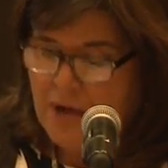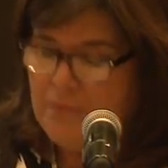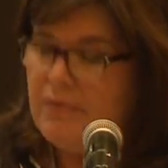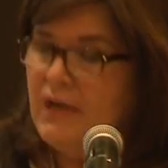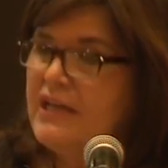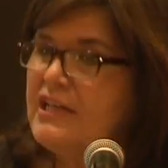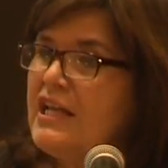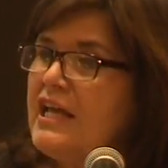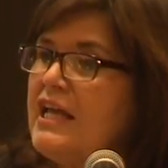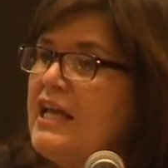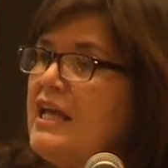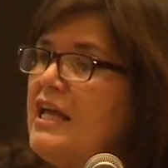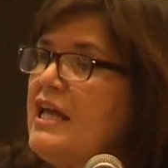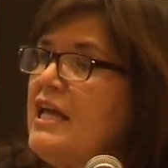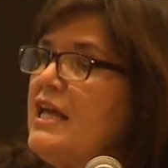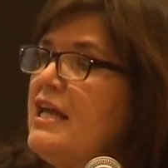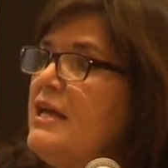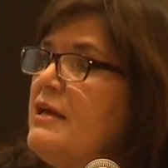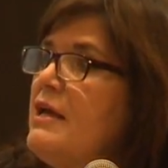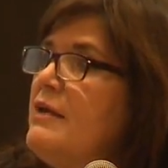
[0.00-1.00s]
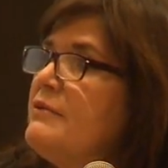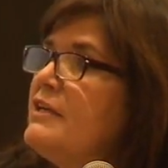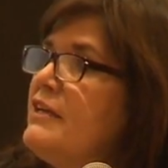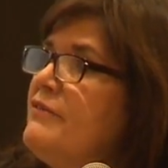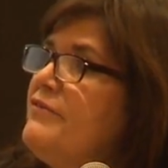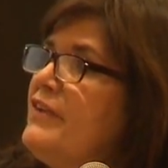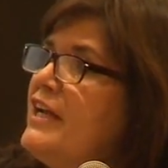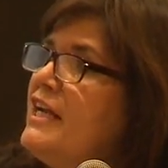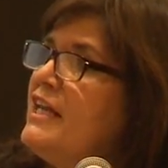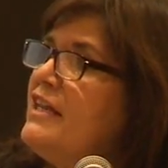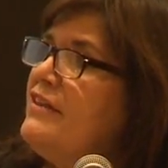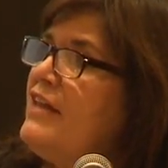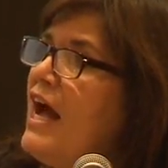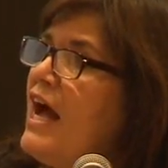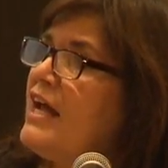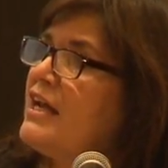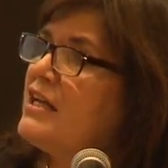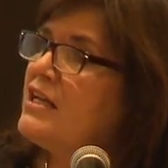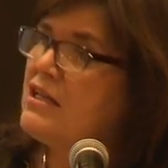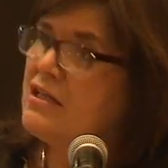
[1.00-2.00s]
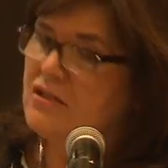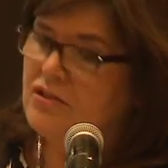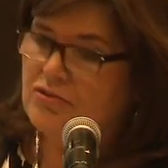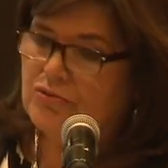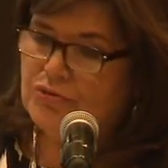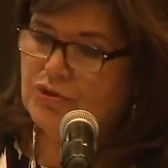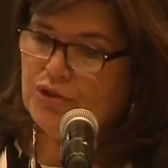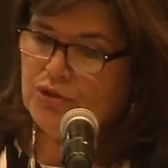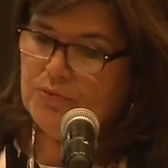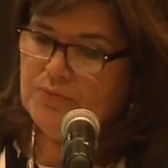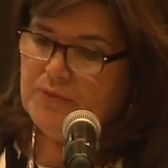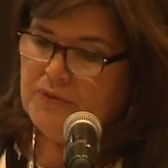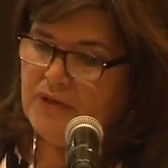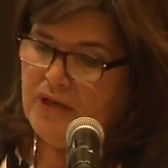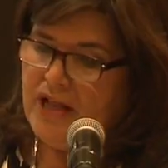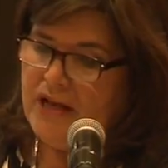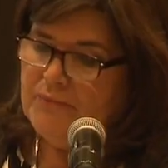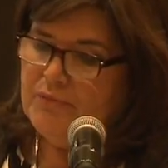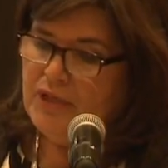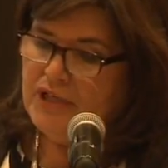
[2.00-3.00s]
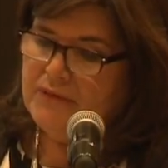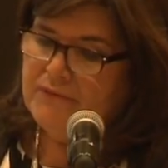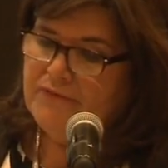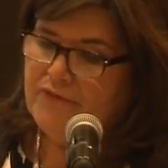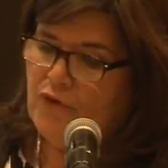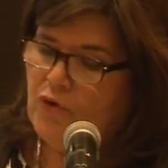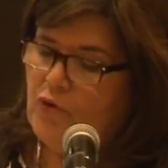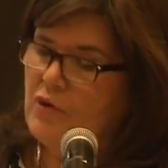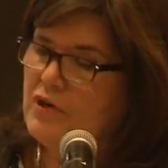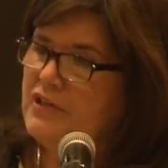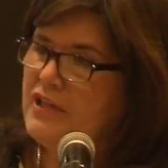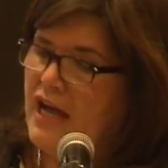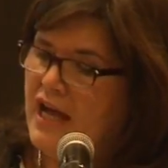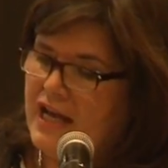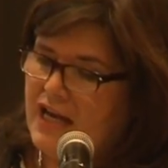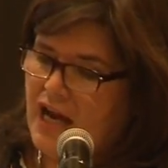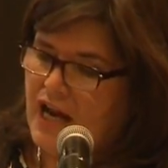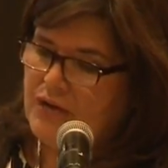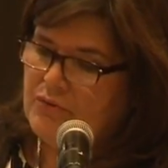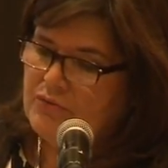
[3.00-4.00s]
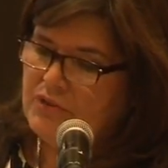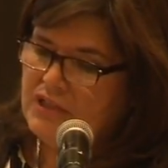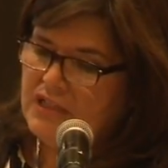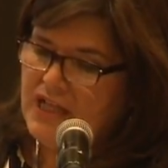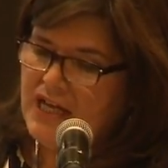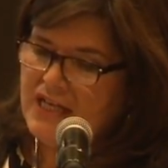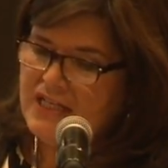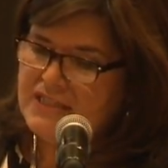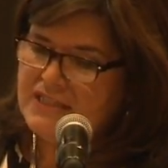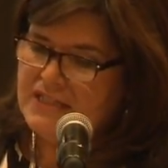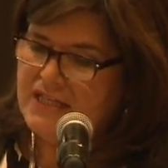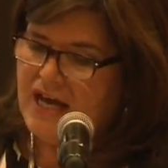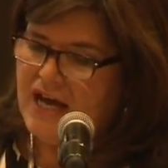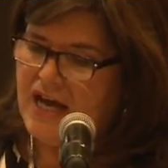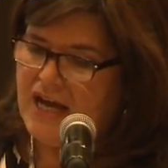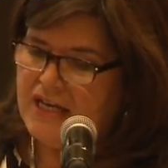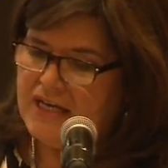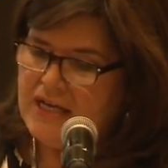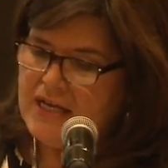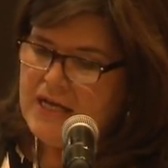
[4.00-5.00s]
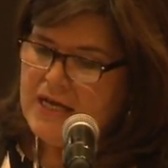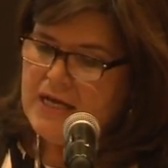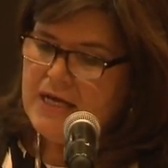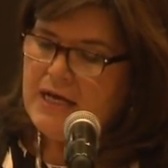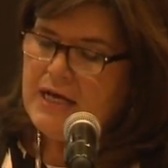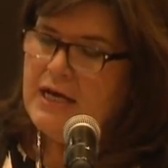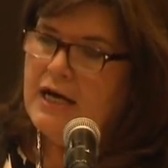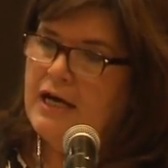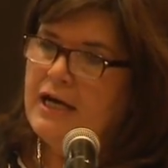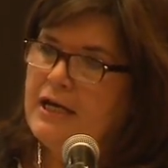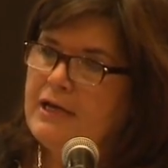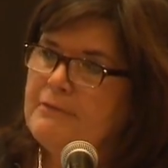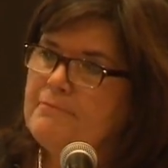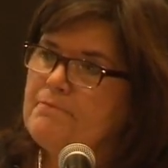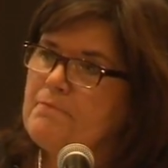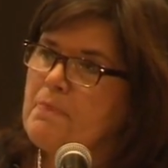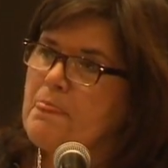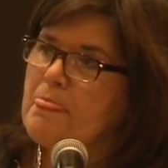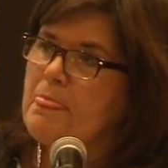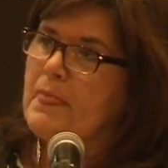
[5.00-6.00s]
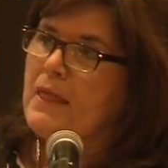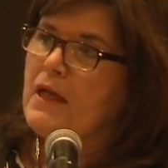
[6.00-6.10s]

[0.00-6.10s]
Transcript: But in convening that group and putting forward that, I realized that, and